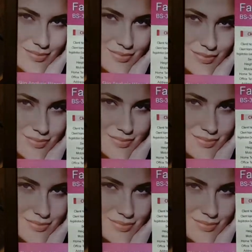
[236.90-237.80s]
your
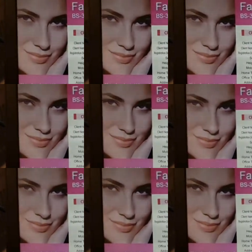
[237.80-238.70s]
sex,
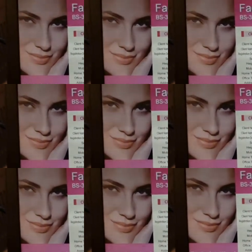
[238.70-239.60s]
maybe male or female,
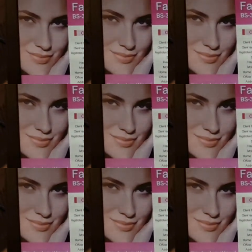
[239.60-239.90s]
okay.